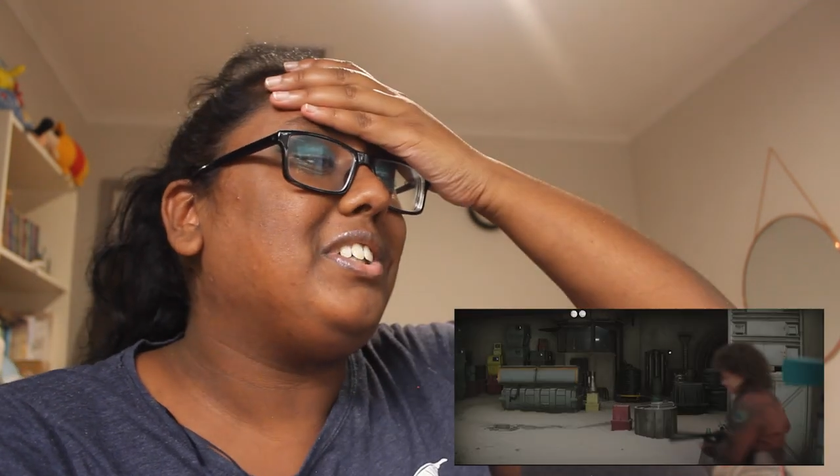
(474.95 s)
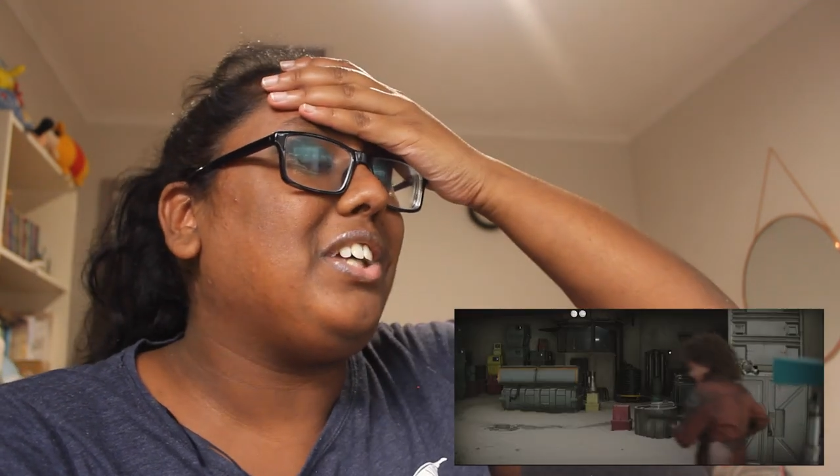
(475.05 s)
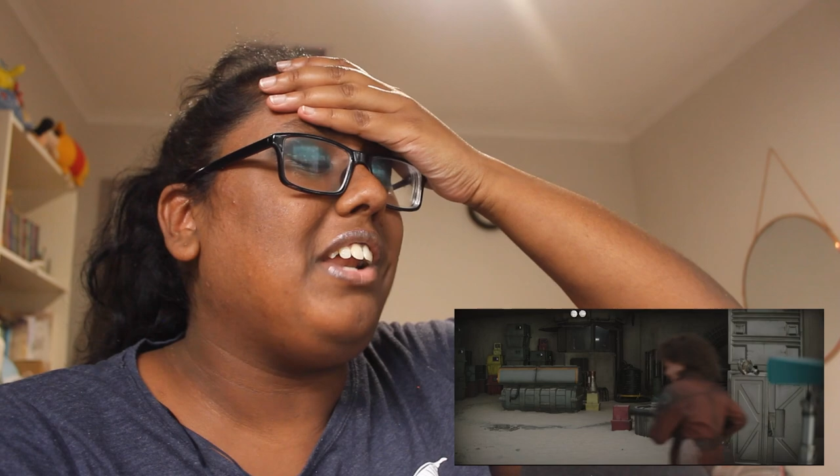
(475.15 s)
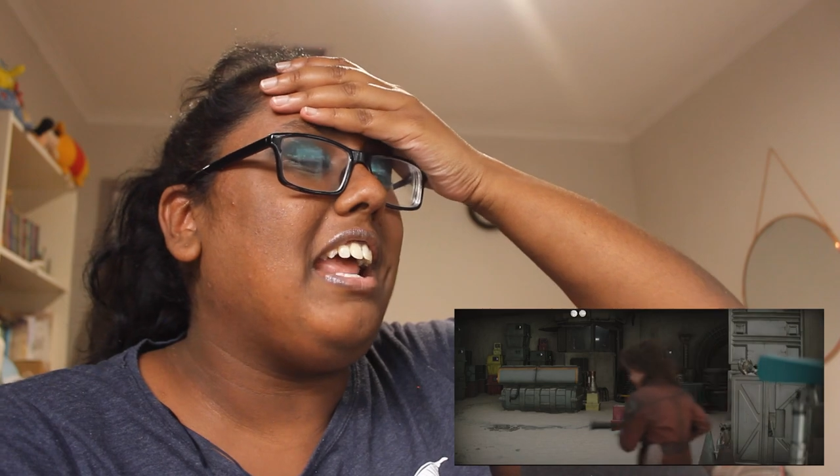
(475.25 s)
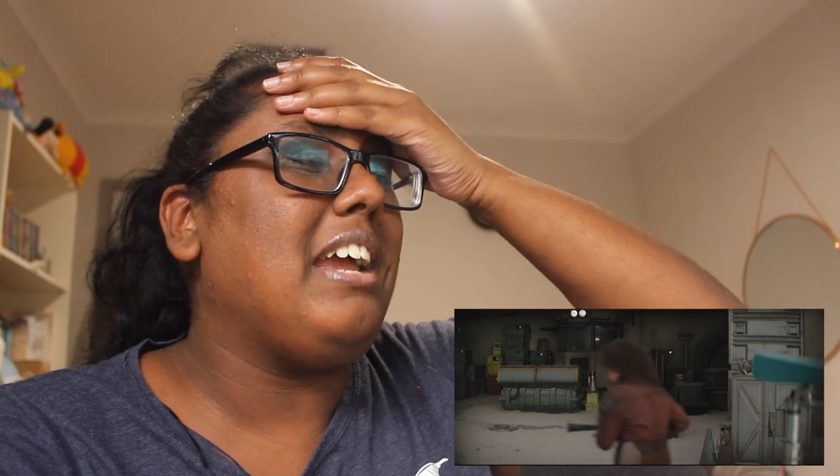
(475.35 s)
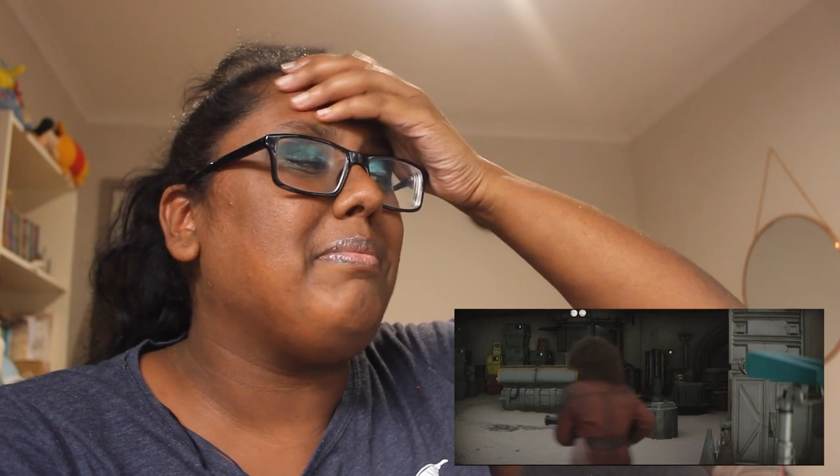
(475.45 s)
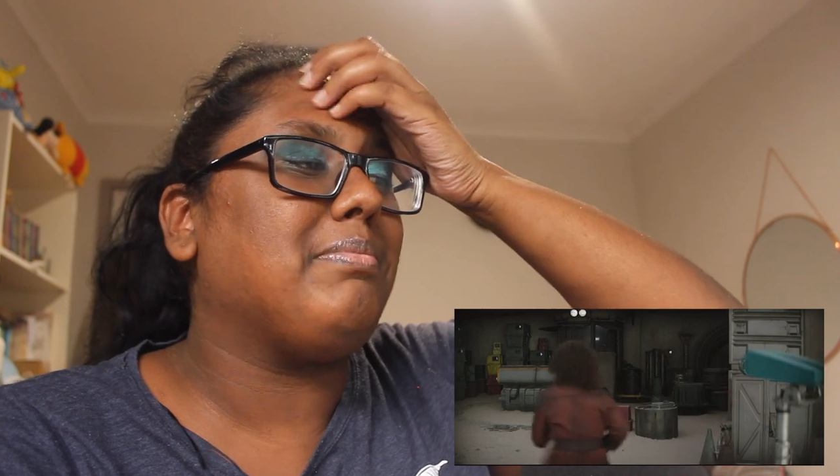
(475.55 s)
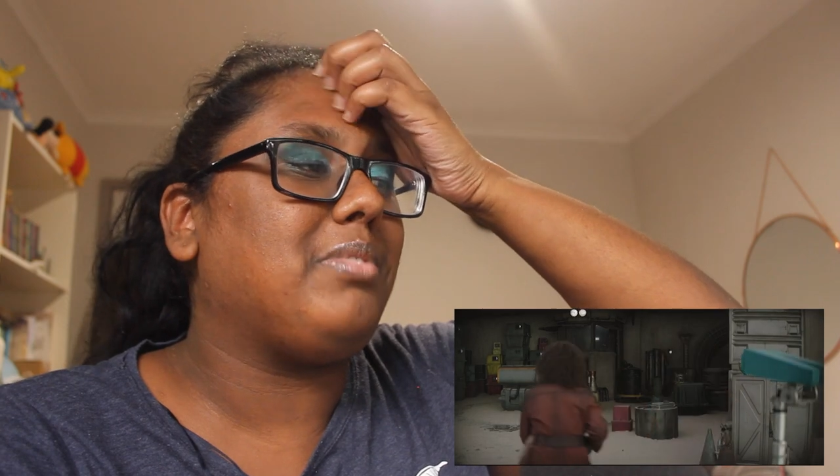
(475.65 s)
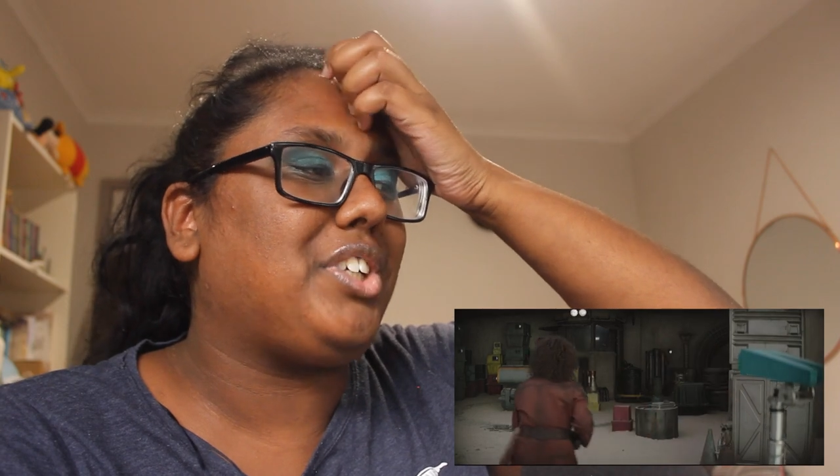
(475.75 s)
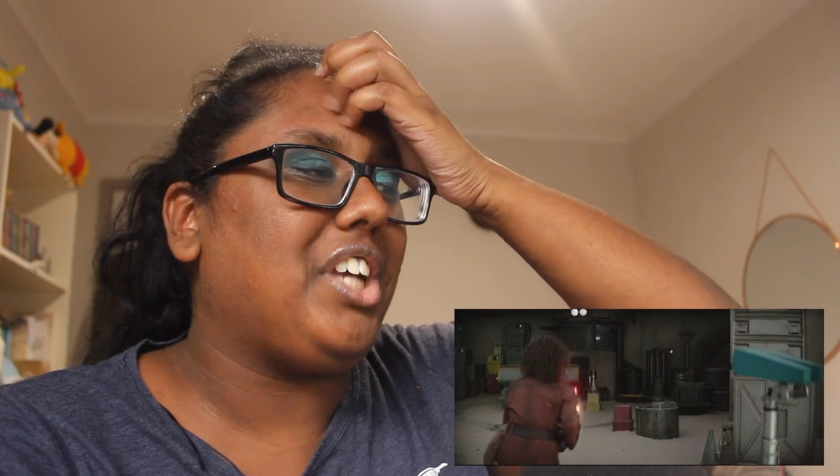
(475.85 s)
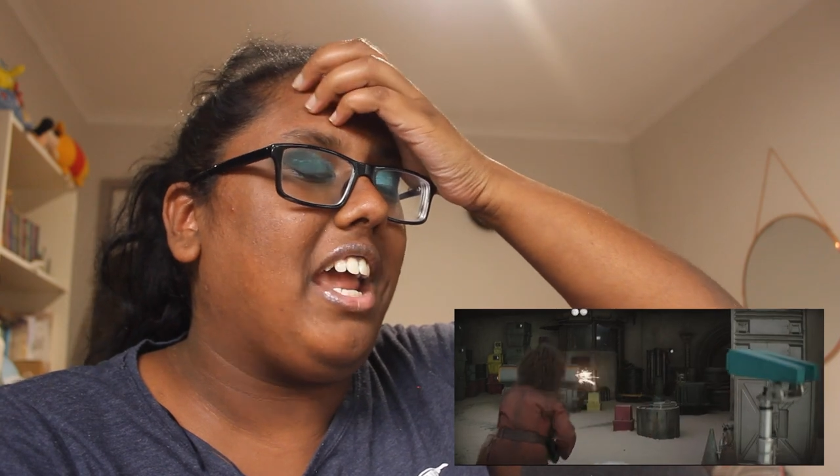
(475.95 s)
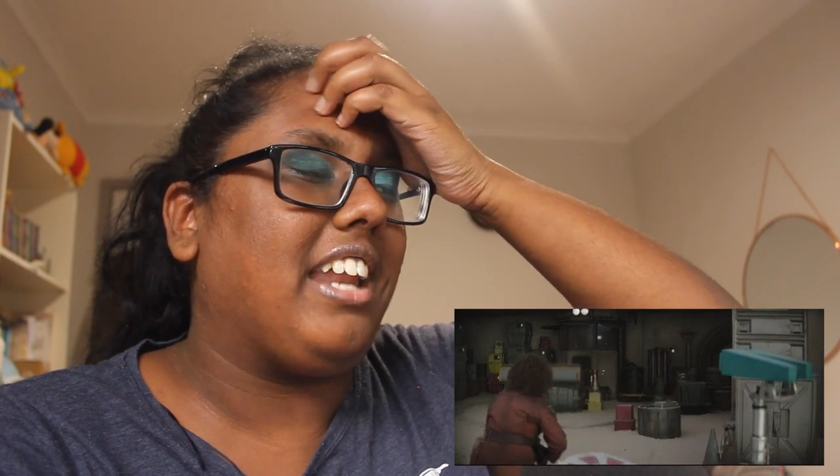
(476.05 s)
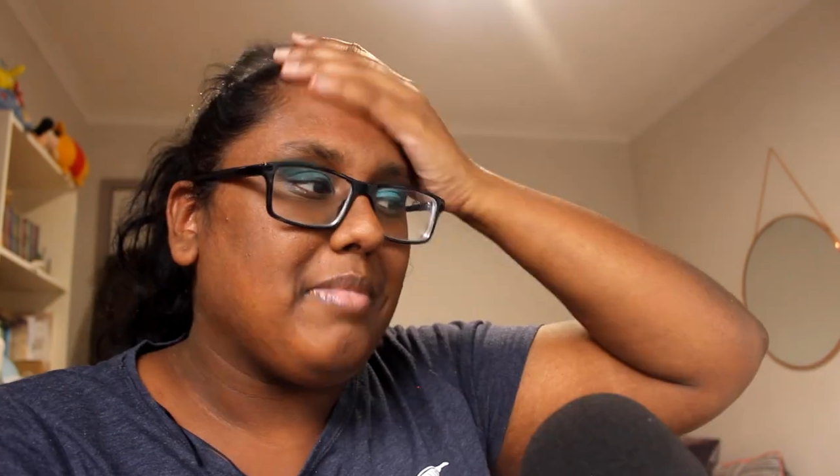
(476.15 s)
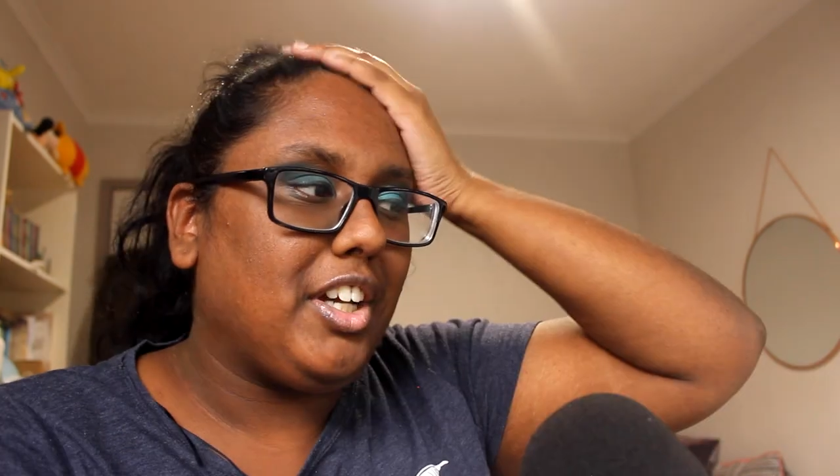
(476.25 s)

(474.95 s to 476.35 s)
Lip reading: her name? Shit.